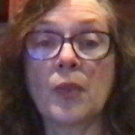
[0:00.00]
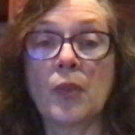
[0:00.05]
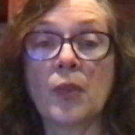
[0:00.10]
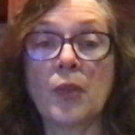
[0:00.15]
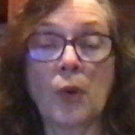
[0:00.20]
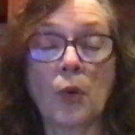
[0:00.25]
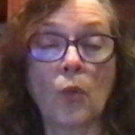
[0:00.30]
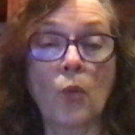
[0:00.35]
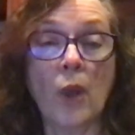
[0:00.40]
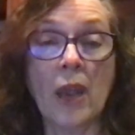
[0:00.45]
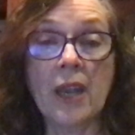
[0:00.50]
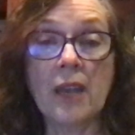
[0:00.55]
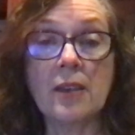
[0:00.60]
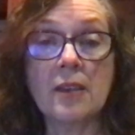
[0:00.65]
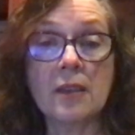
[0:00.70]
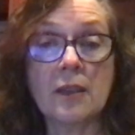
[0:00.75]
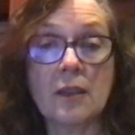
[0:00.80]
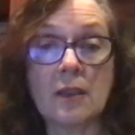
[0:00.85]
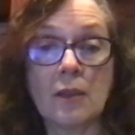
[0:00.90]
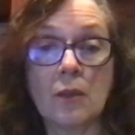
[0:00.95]
the
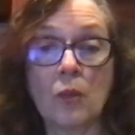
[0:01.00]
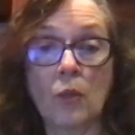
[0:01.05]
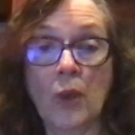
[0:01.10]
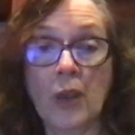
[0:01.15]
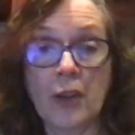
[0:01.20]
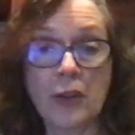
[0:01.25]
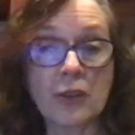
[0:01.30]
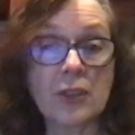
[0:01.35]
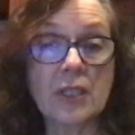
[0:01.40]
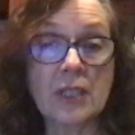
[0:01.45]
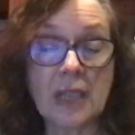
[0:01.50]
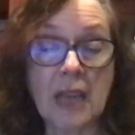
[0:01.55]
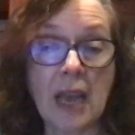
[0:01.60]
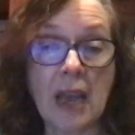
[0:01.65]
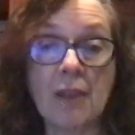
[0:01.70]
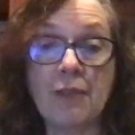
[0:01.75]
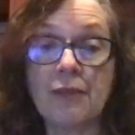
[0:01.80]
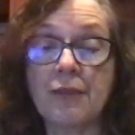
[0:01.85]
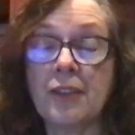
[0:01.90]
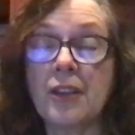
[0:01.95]
wait waiter
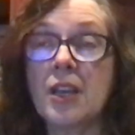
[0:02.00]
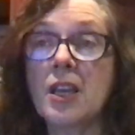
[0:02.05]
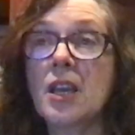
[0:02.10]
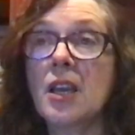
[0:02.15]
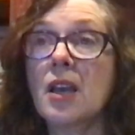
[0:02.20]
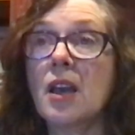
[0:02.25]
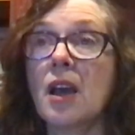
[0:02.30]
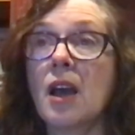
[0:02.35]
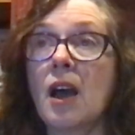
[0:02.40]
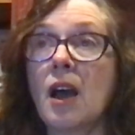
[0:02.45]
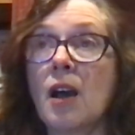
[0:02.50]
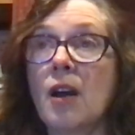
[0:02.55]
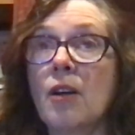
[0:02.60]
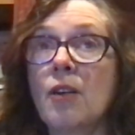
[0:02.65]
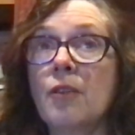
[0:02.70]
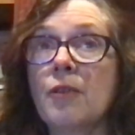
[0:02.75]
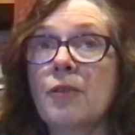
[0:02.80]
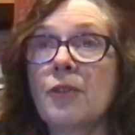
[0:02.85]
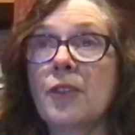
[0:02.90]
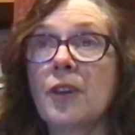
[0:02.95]
staff
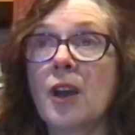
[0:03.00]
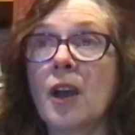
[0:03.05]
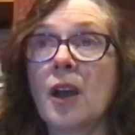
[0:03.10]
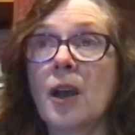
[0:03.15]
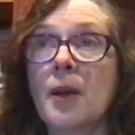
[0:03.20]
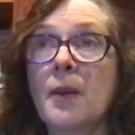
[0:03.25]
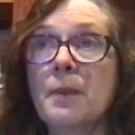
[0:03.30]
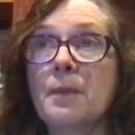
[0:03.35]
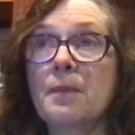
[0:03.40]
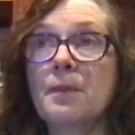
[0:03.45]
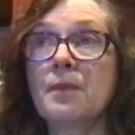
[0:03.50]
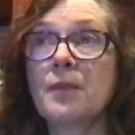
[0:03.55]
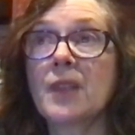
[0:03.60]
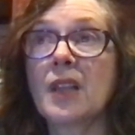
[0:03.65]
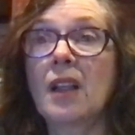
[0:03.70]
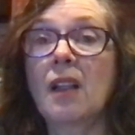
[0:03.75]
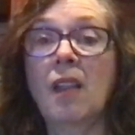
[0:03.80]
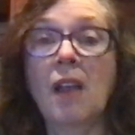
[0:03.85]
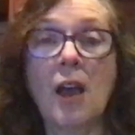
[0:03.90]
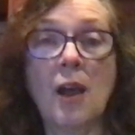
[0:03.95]
of um,
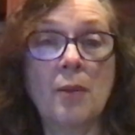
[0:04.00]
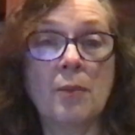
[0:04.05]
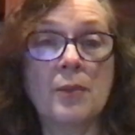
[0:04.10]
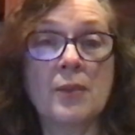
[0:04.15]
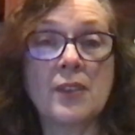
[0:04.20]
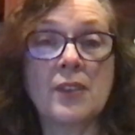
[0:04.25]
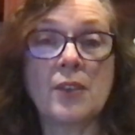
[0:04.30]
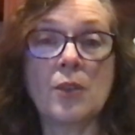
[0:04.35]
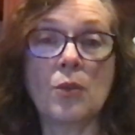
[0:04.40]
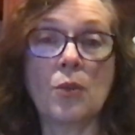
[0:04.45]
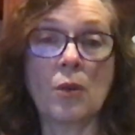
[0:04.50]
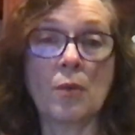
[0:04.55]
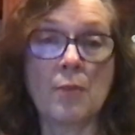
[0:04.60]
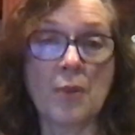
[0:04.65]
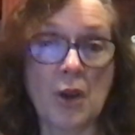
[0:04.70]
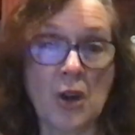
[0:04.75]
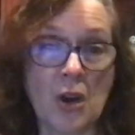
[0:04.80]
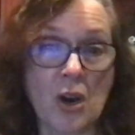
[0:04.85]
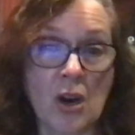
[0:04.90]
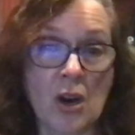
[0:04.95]
clubs or
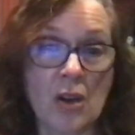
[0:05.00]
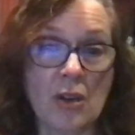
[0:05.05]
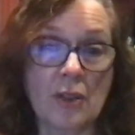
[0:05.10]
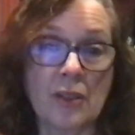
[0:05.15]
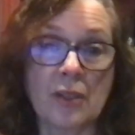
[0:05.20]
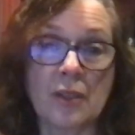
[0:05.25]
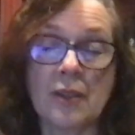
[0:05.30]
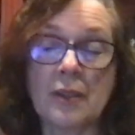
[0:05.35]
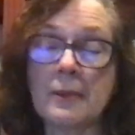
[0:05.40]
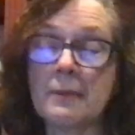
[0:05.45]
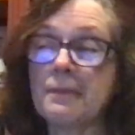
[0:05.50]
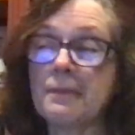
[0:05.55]
bars,